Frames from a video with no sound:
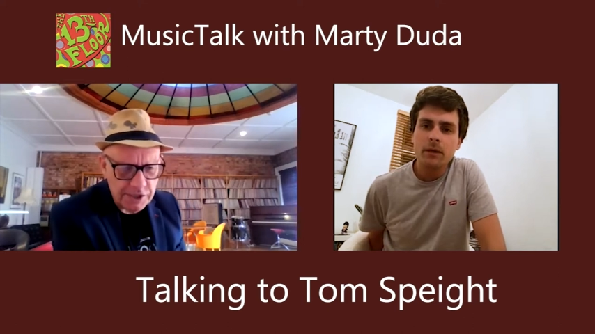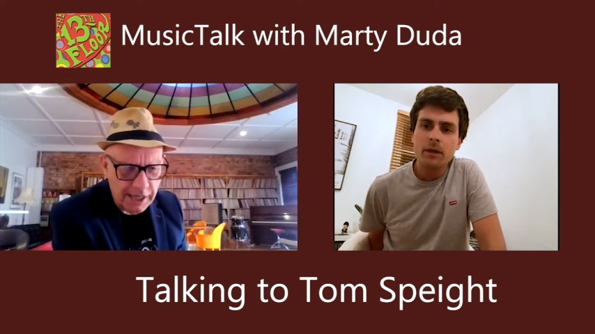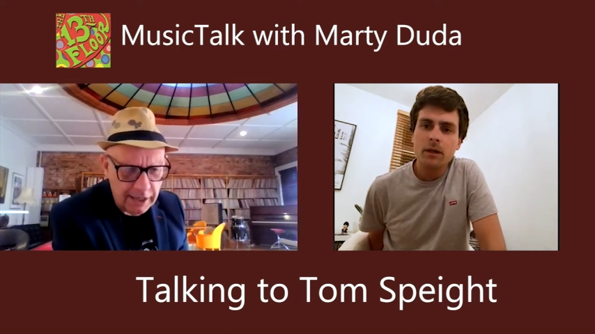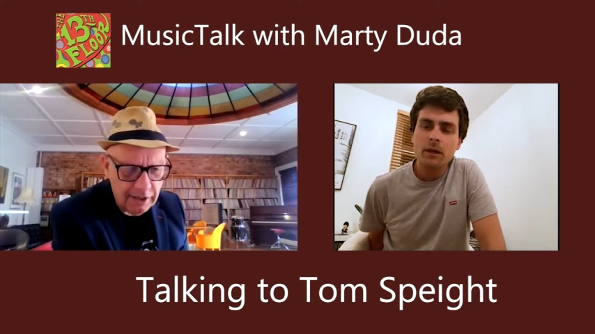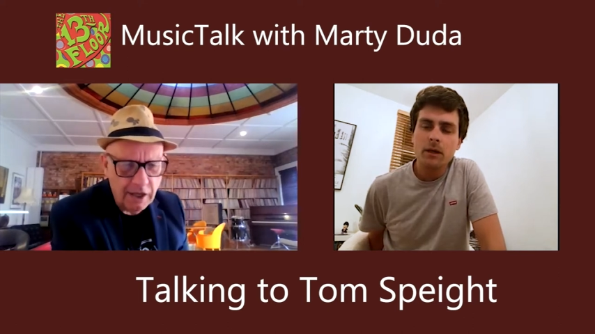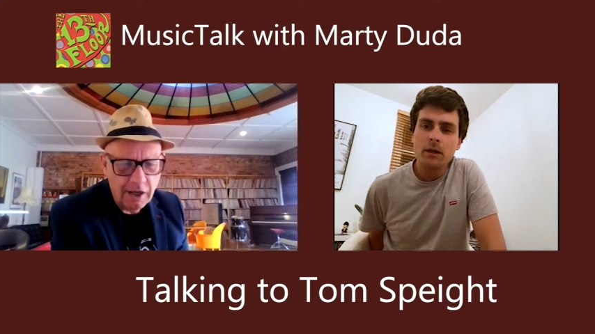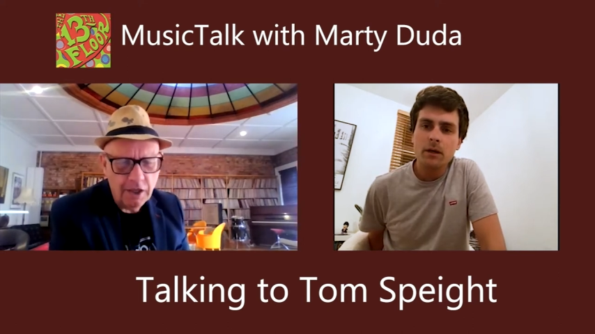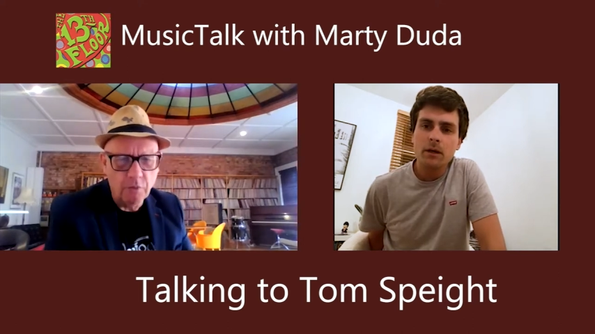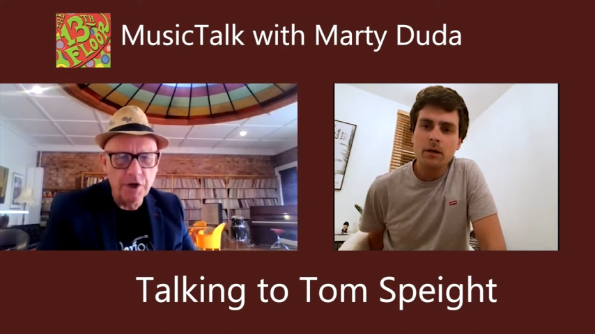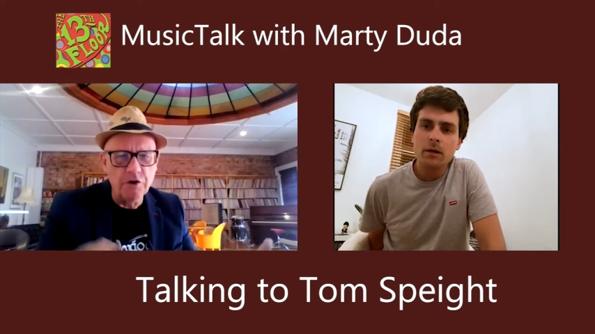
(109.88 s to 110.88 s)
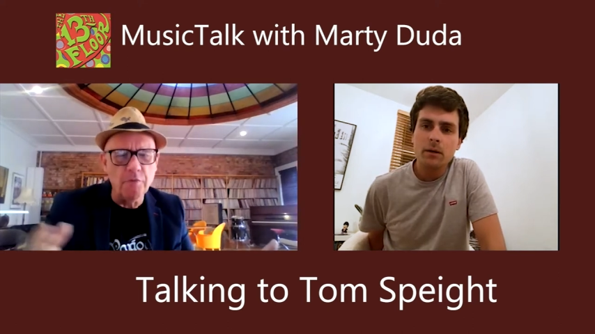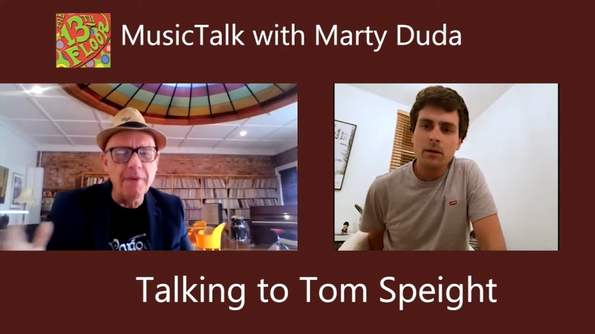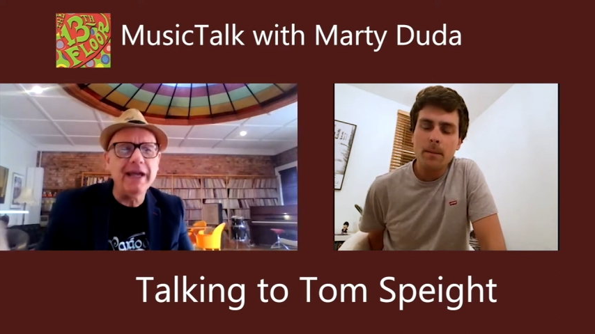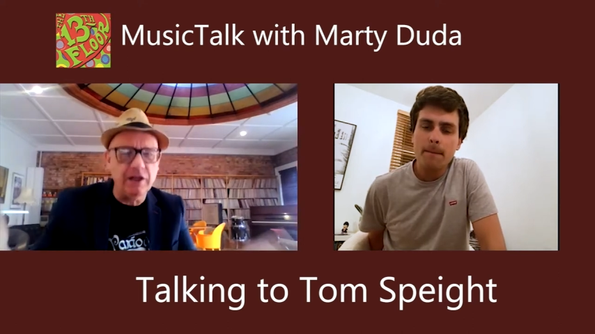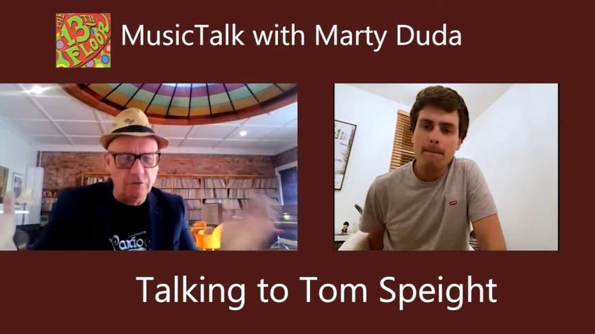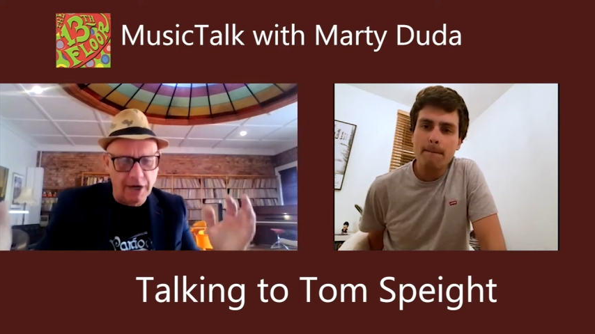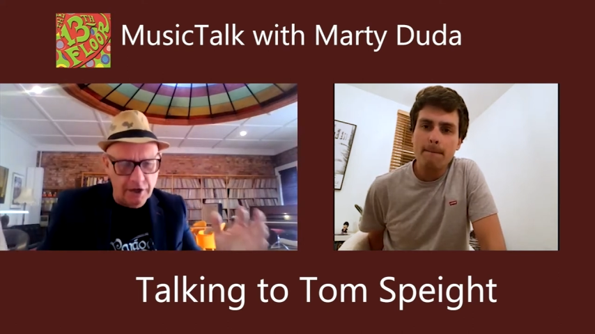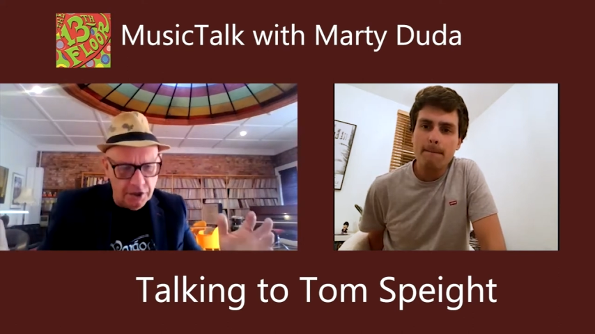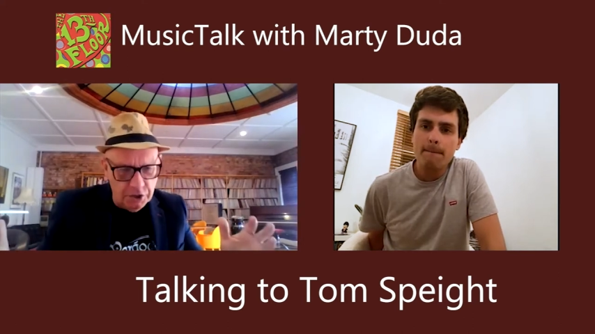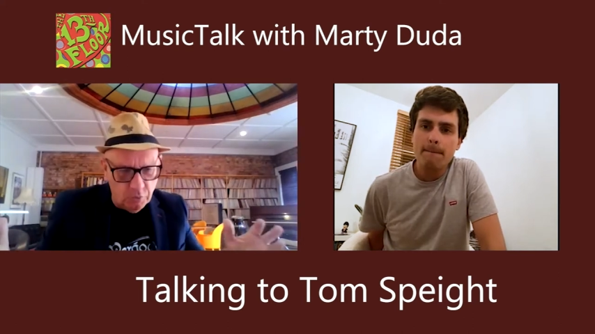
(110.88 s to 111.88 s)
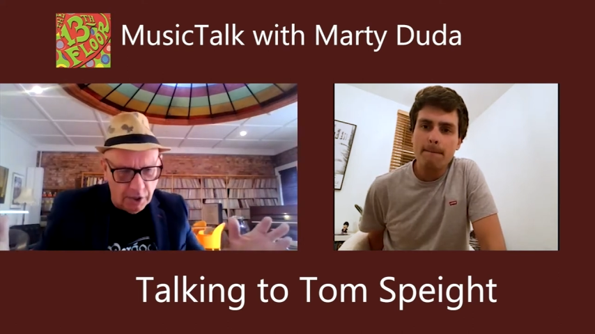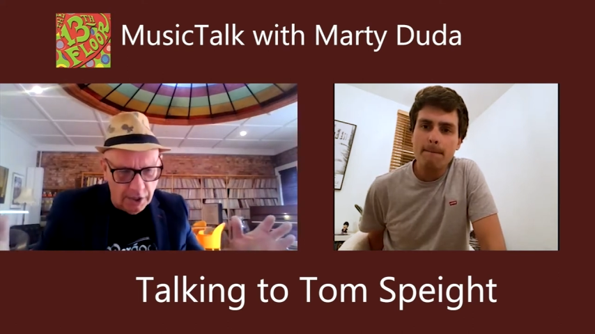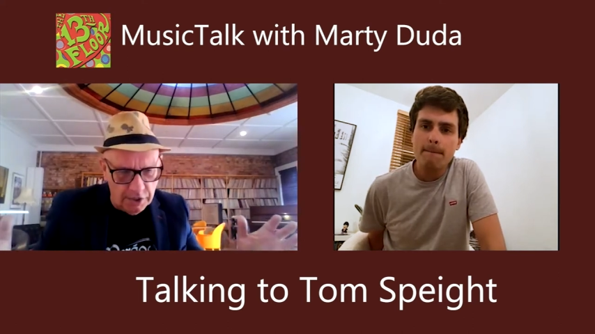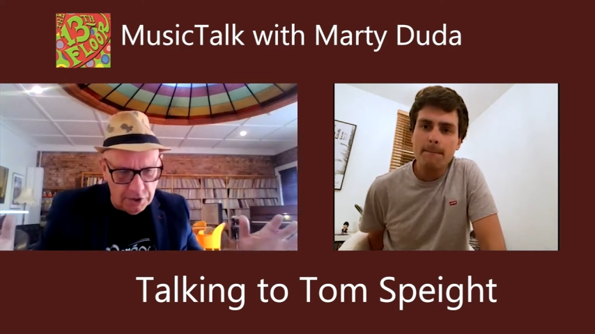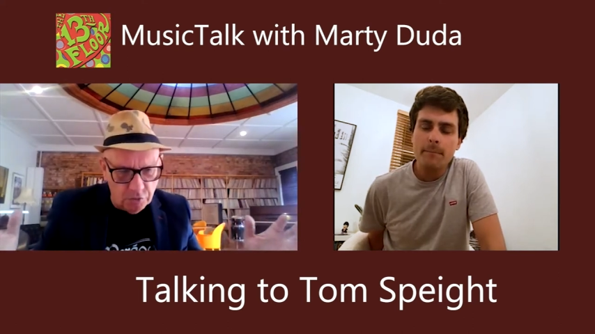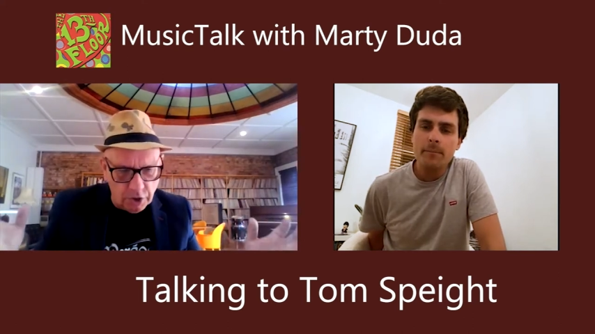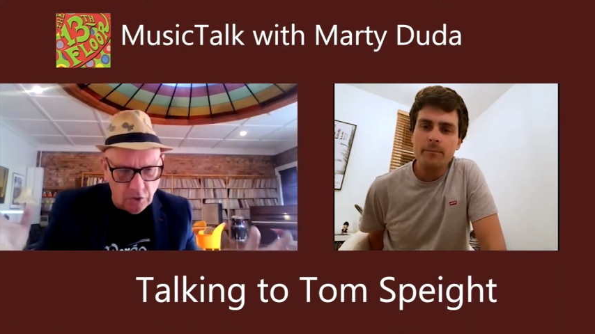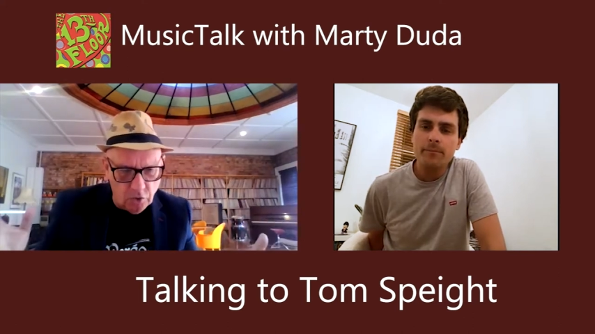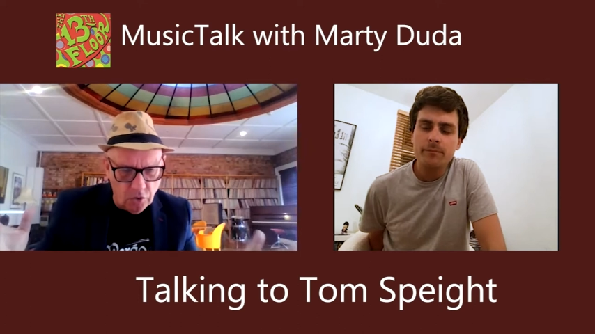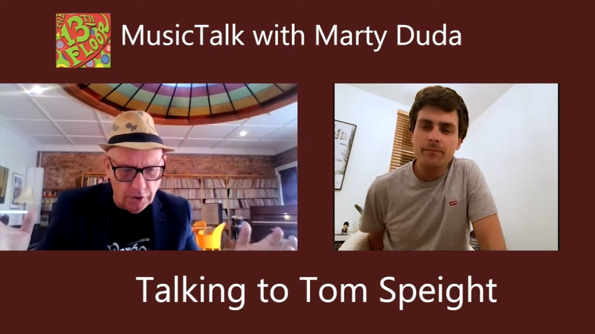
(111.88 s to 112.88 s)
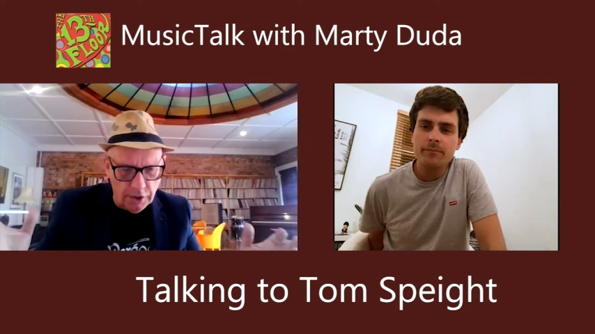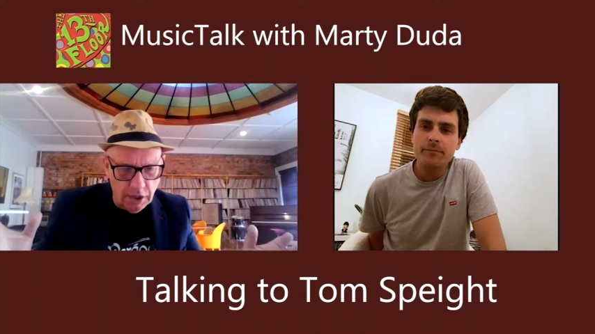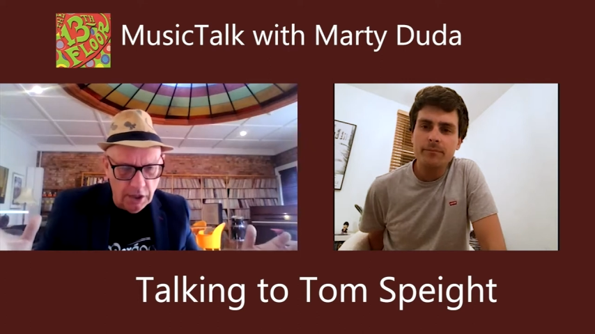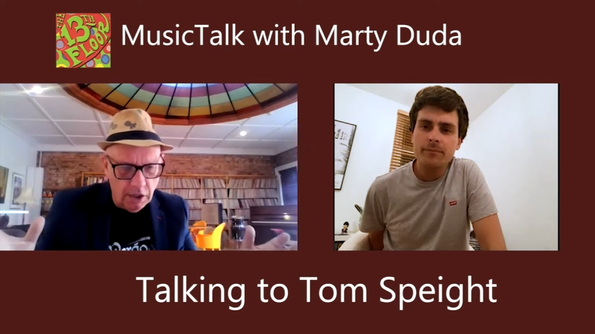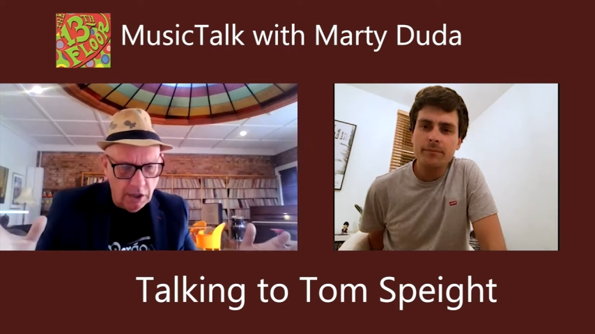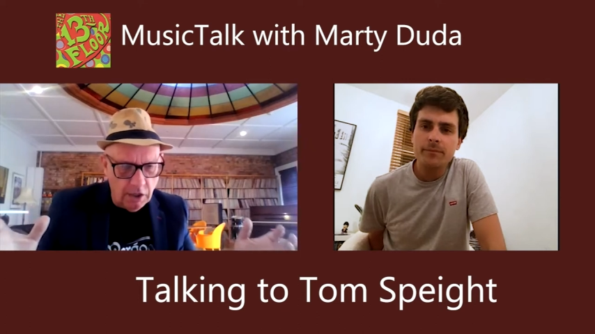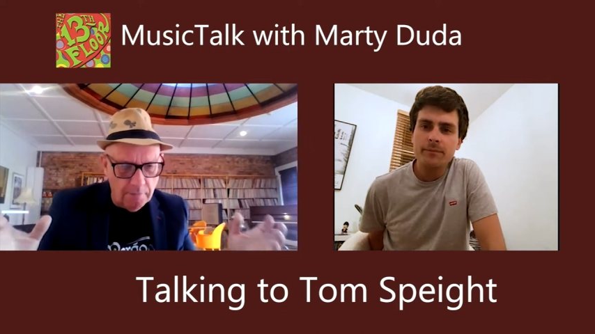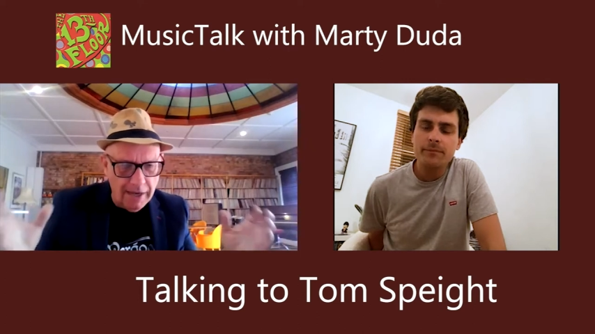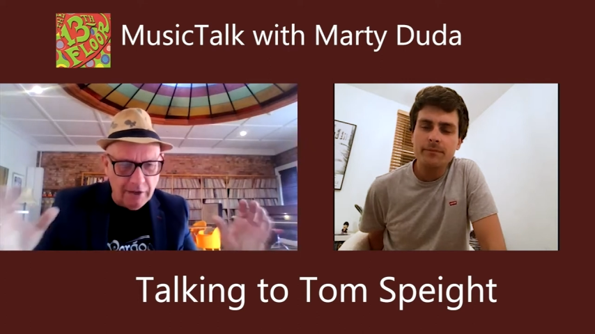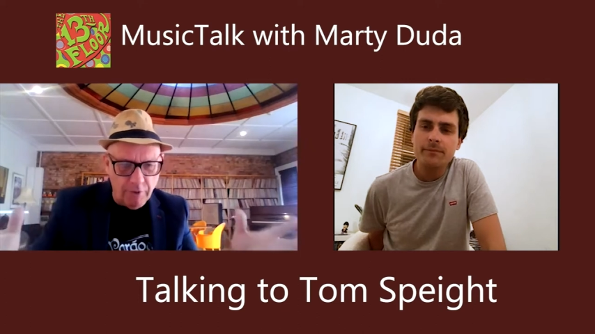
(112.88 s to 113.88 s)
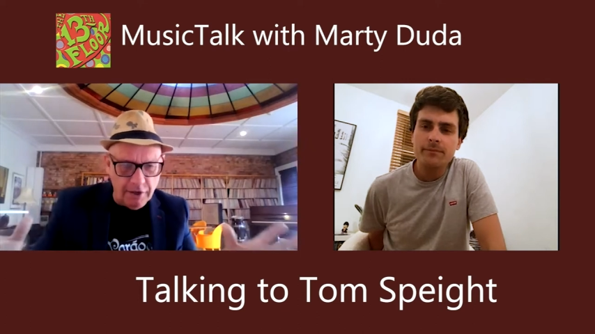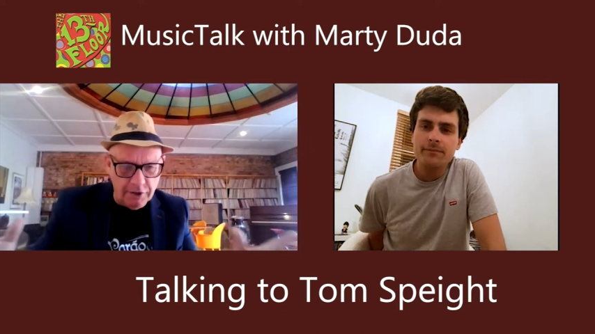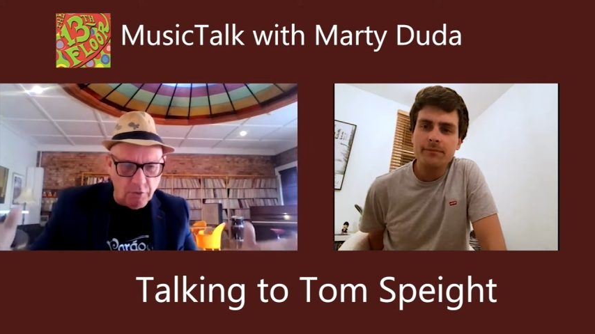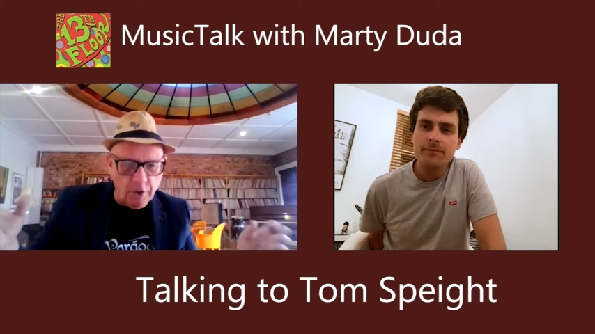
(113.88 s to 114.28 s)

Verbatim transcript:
Speaker 1: saying that when you were making the record, you wanted to record, uh, make a record that